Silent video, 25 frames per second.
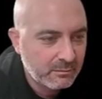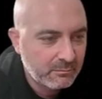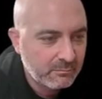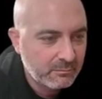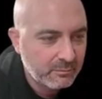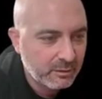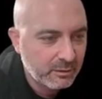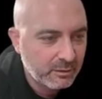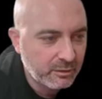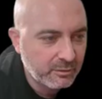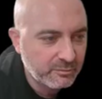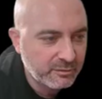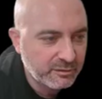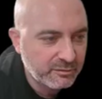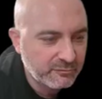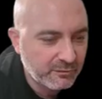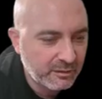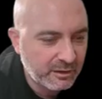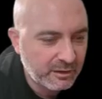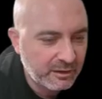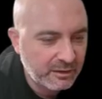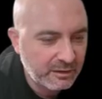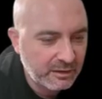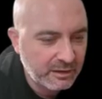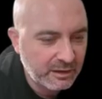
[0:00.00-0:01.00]
Boom,
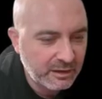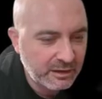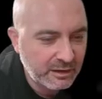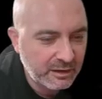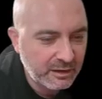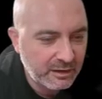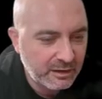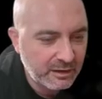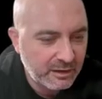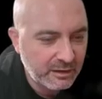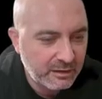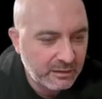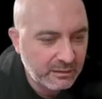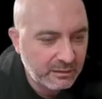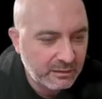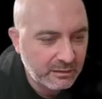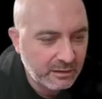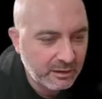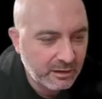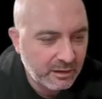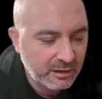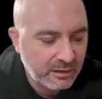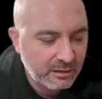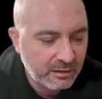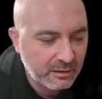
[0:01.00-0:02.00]
straight, and
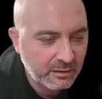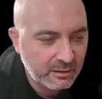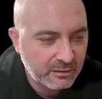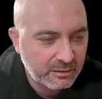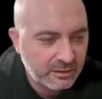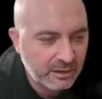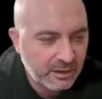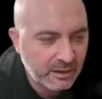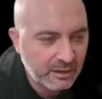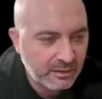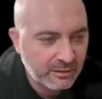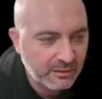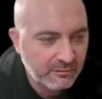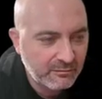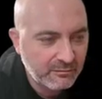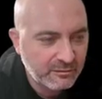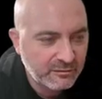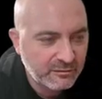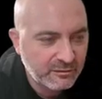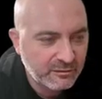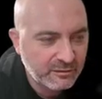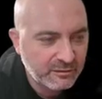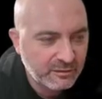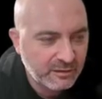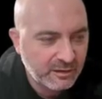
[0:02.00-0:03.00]
I don't know, yeah, that was
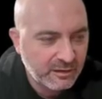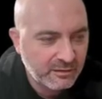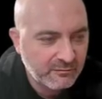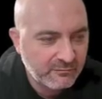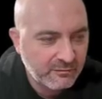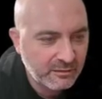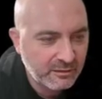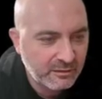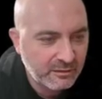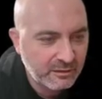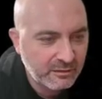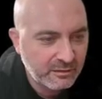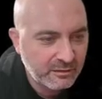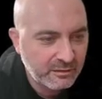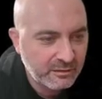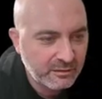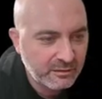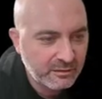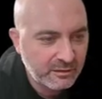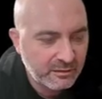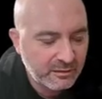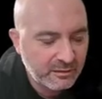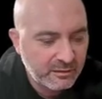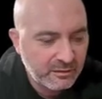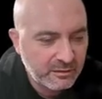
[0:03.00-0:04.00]
just kind of a
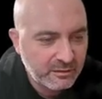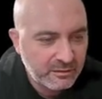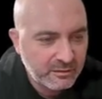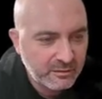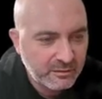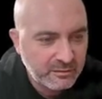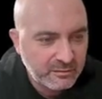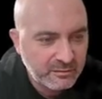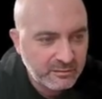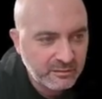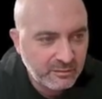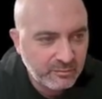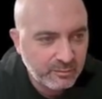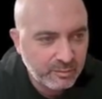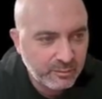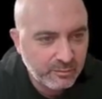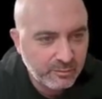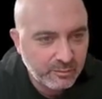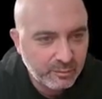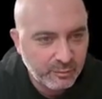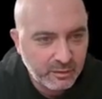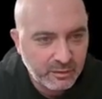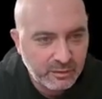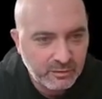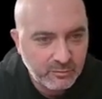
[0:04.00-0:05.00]
simple
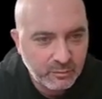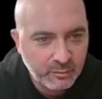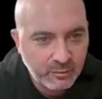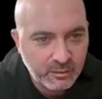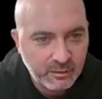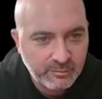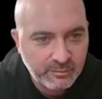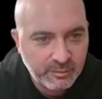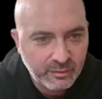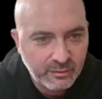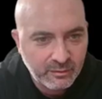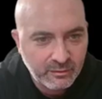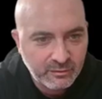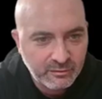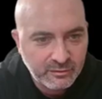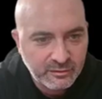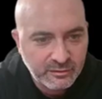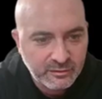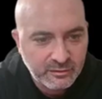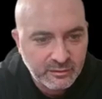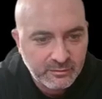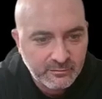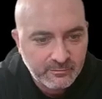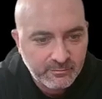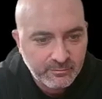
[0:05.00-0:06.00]
preem
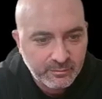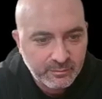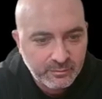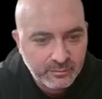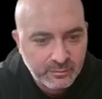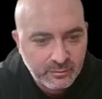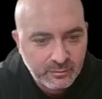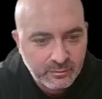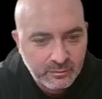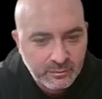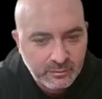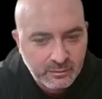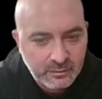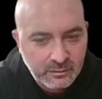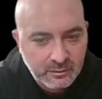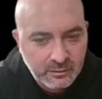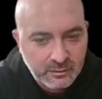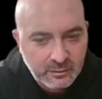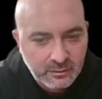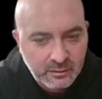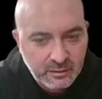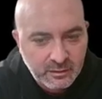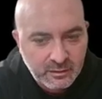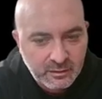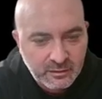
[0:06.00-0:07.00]
repost.
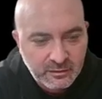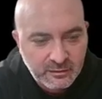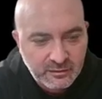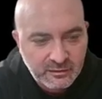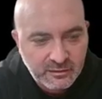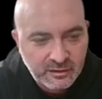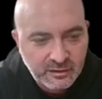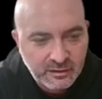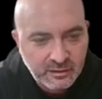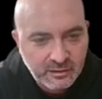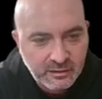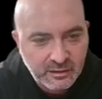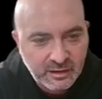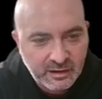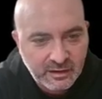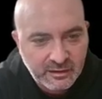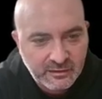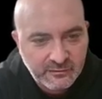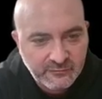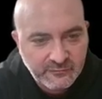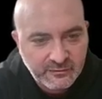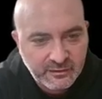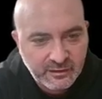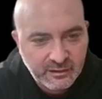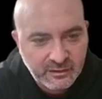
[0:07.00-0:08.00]
Seeing a lot
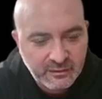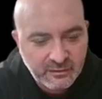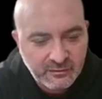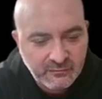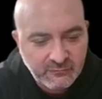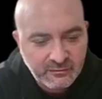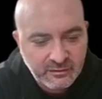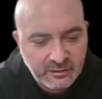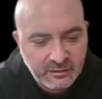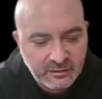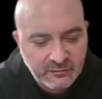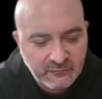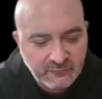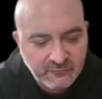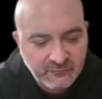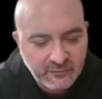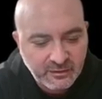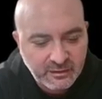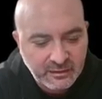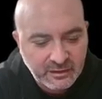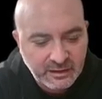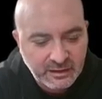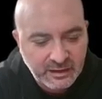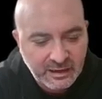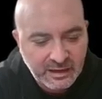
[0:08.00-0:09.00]
of kind of
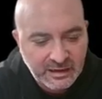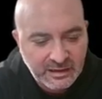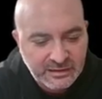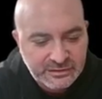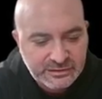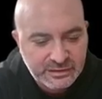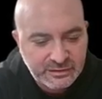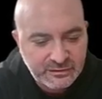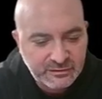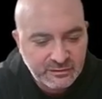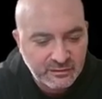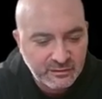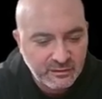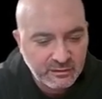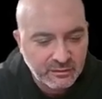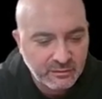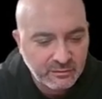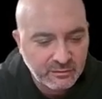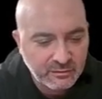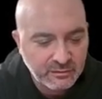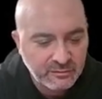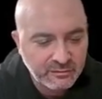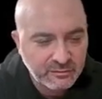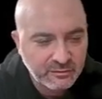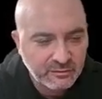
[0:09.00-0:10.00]
infighting actions here,
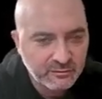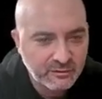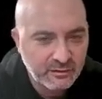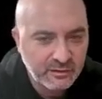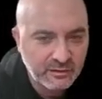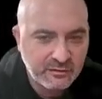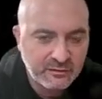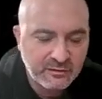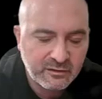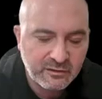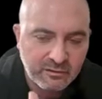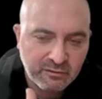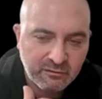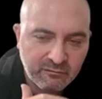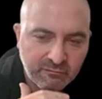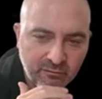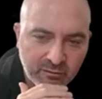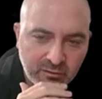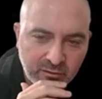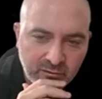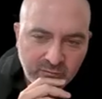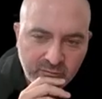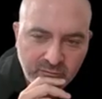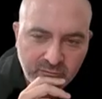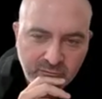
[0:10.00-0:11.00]
closer distance
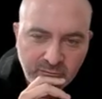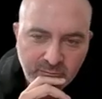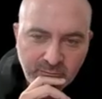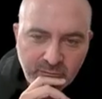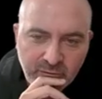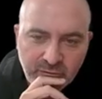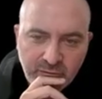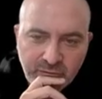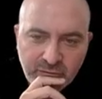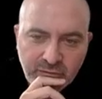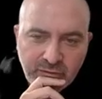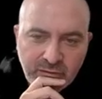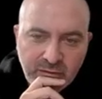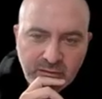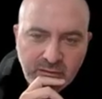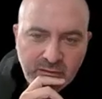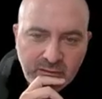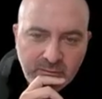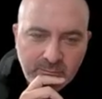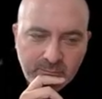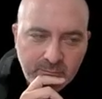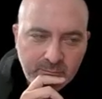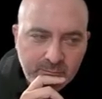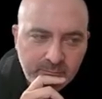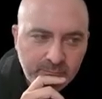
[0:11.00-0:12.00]
for both of
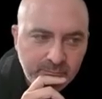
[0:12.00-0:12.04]
them.